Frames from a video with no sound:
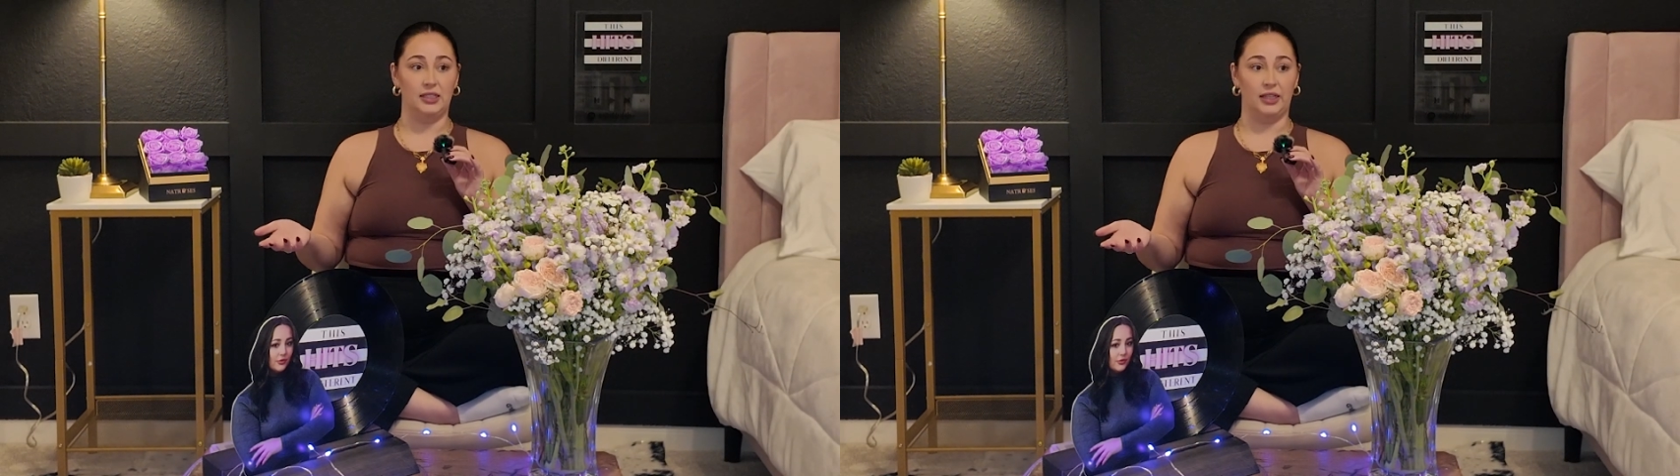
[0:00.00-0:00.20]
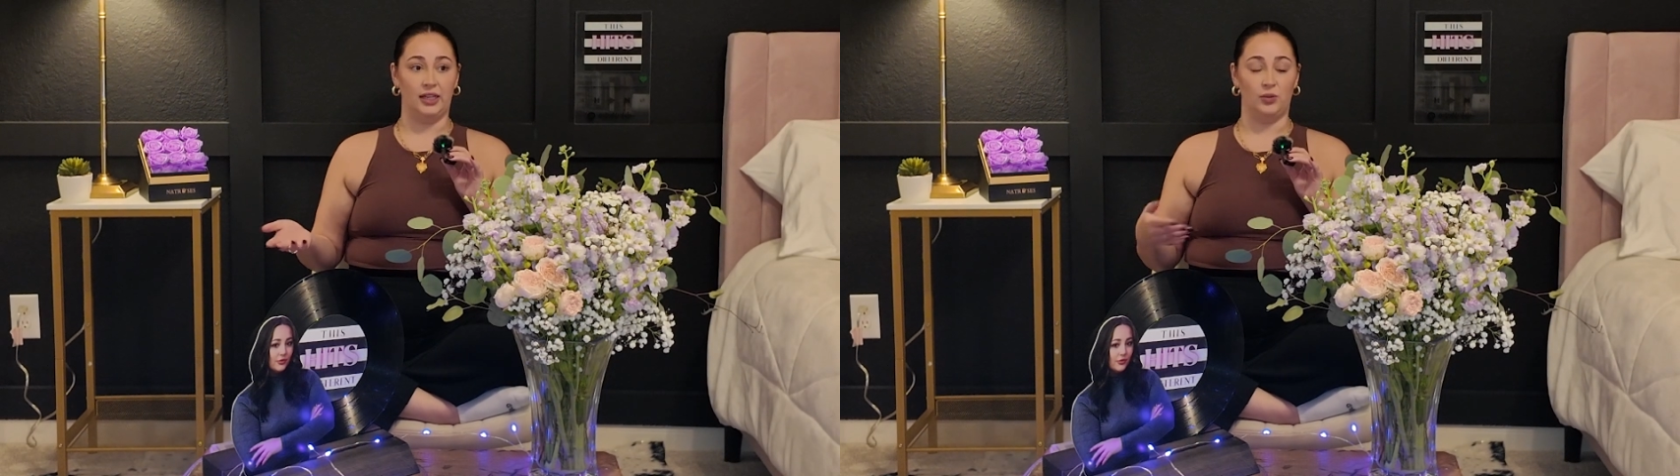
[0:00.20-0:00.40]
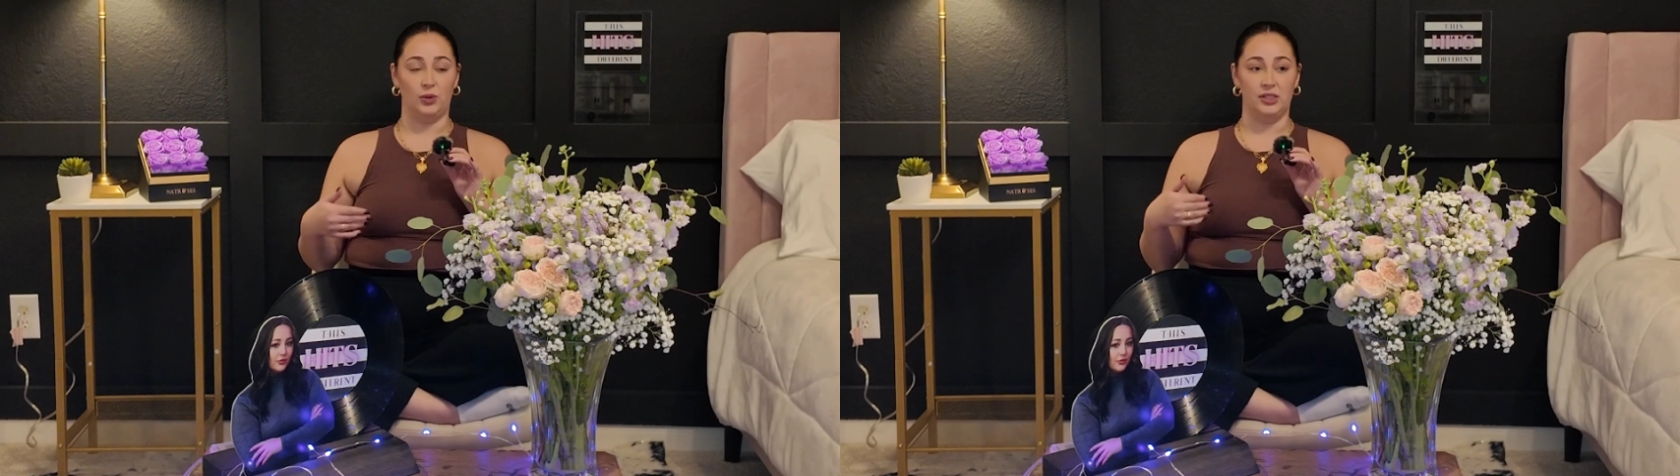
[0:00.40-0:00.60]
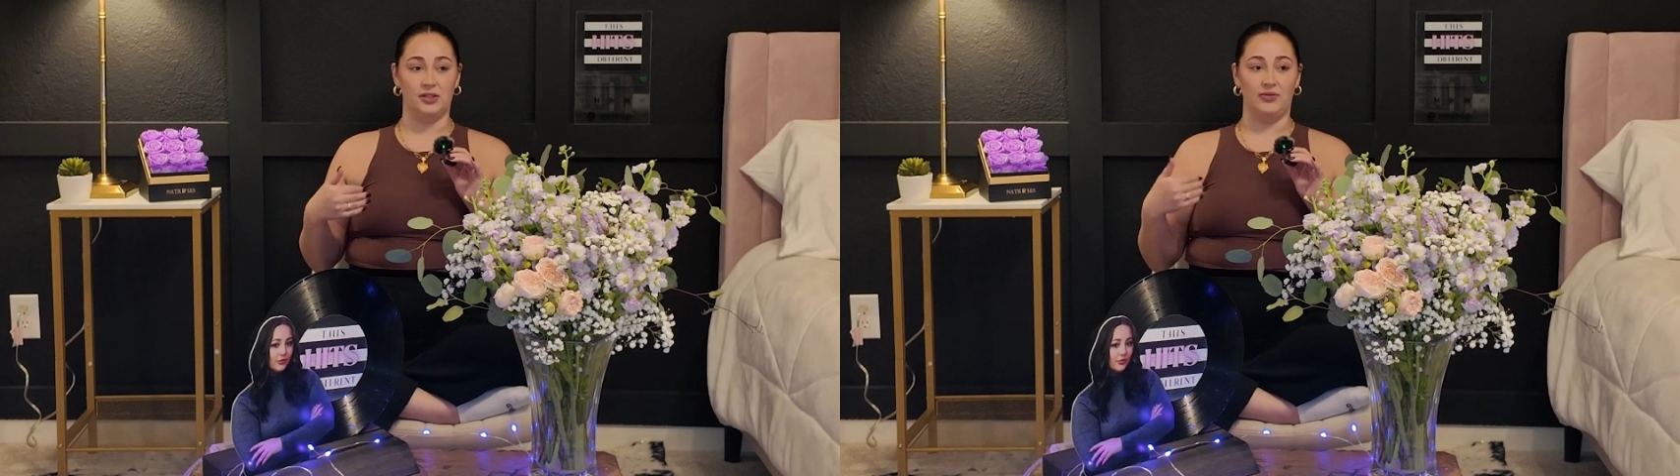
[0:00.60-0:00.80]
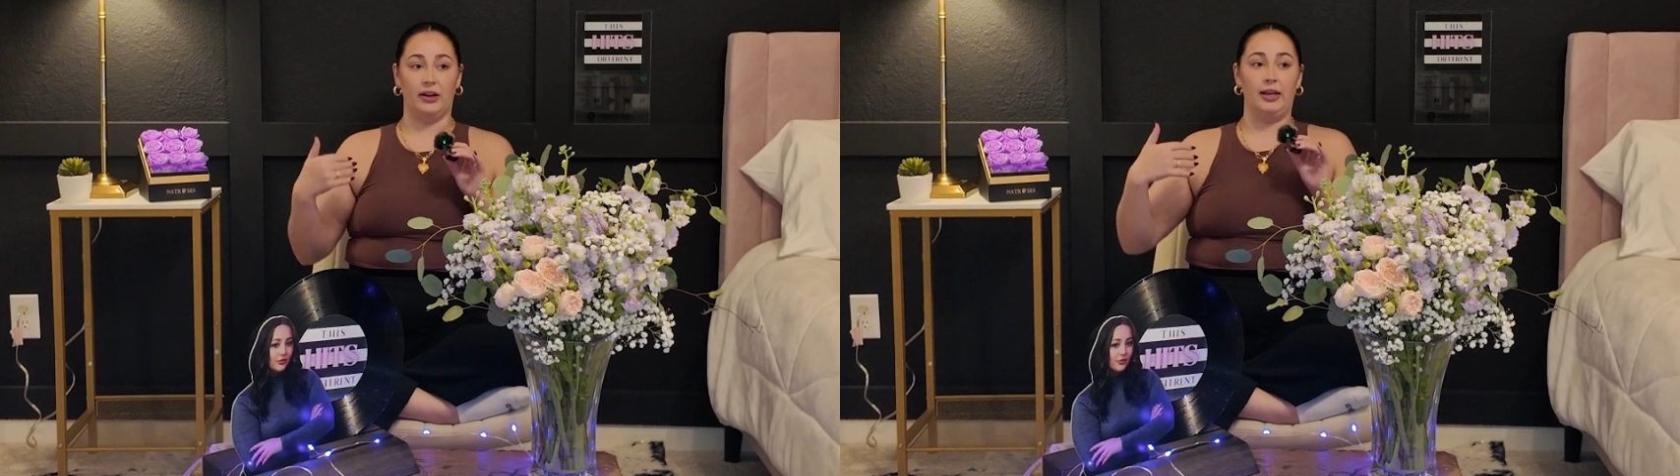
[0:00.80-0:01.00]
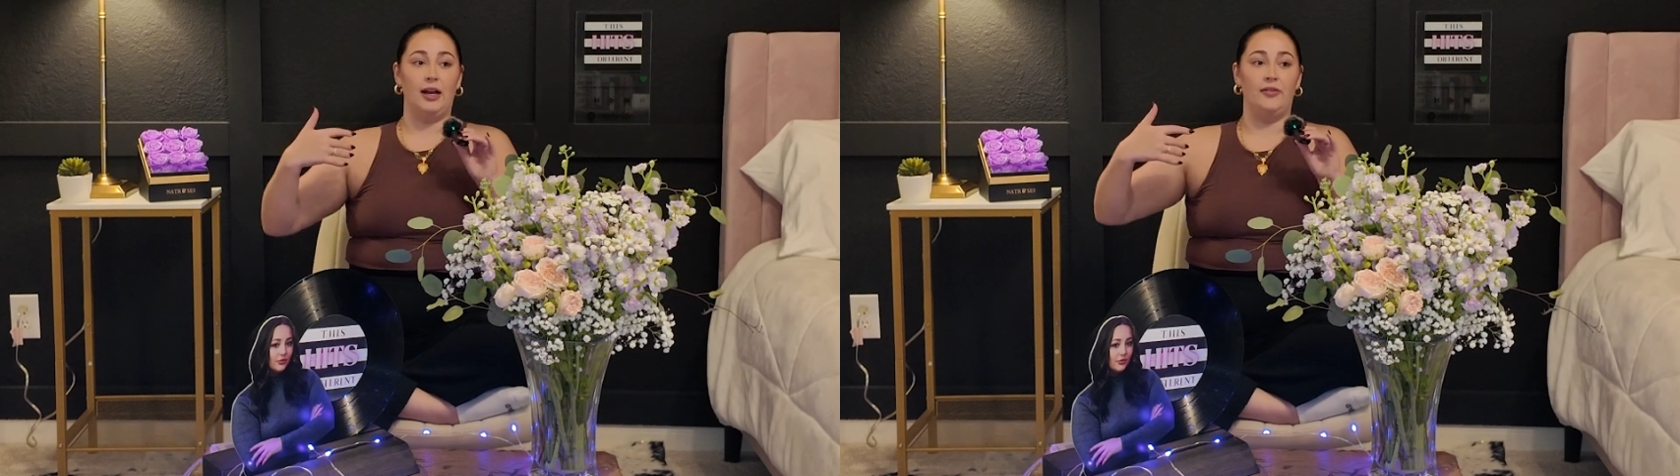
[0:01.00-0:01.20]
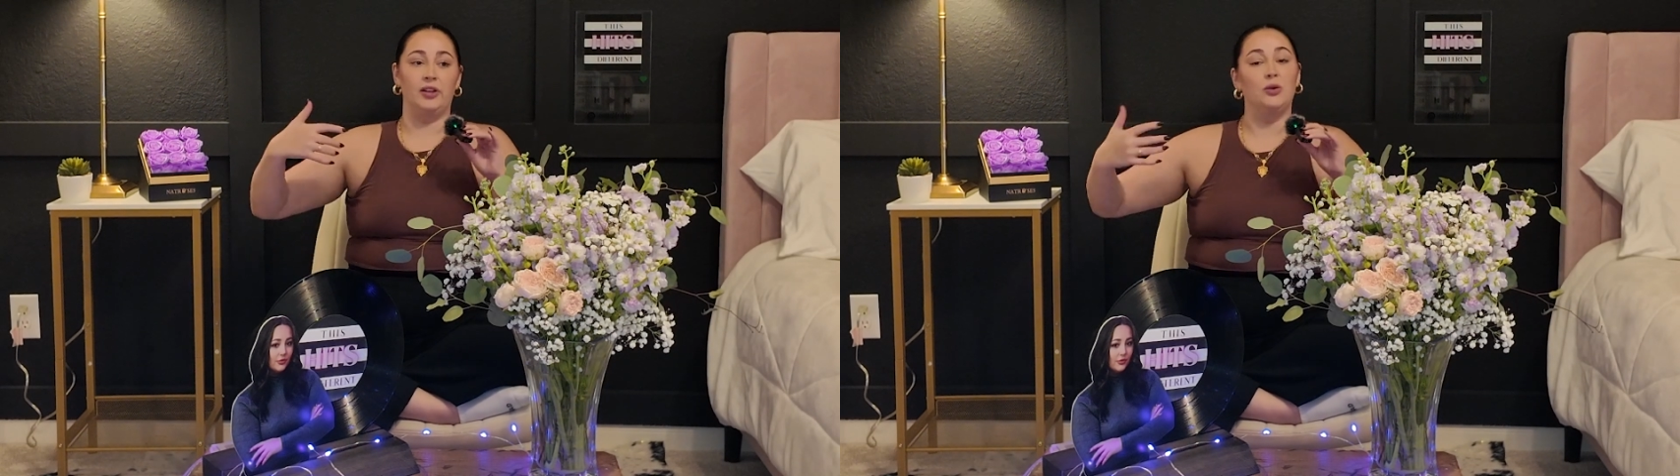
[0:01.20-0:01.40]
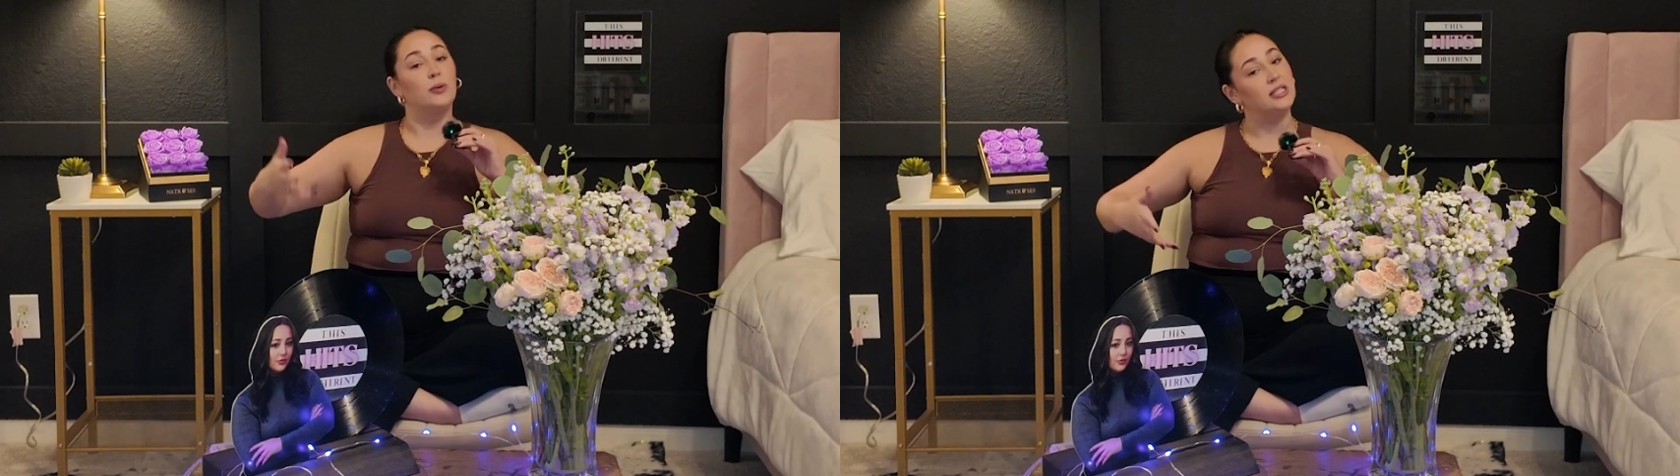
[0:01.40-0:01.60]
it was very
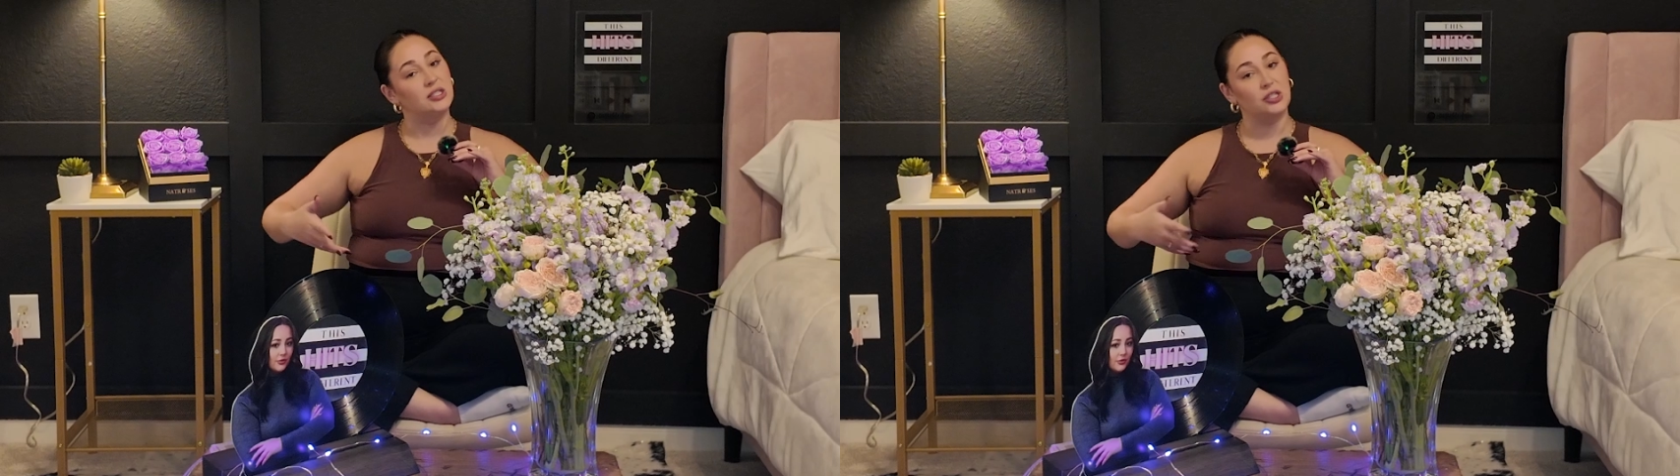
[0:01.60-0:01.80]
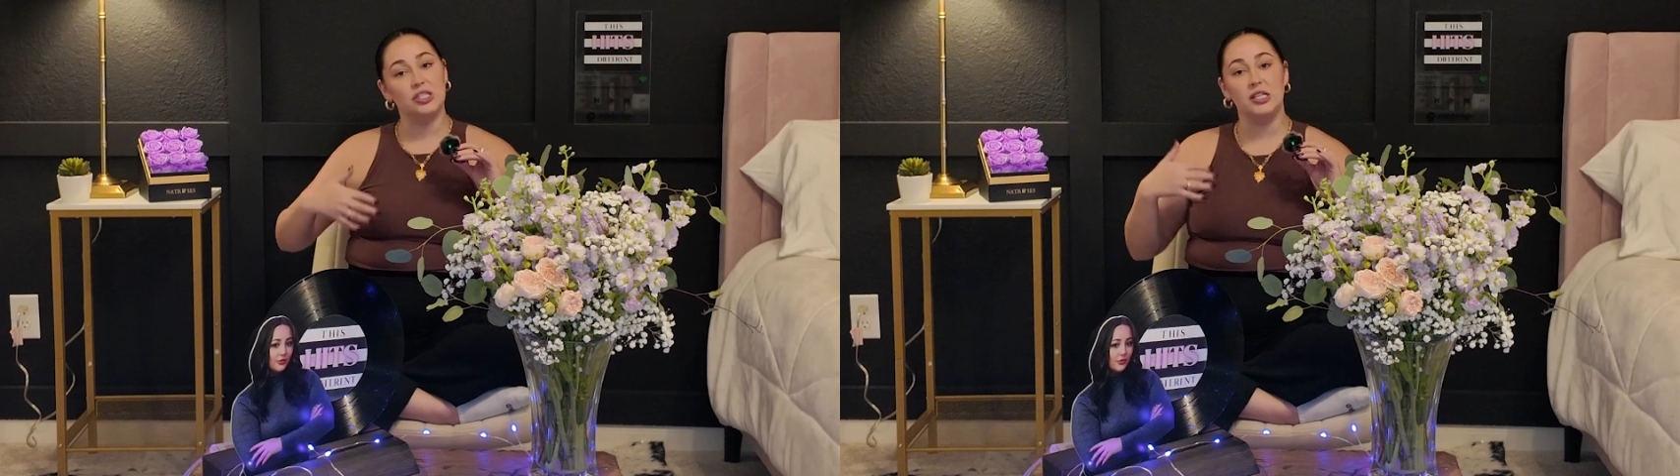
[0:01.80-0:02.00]
heavily researched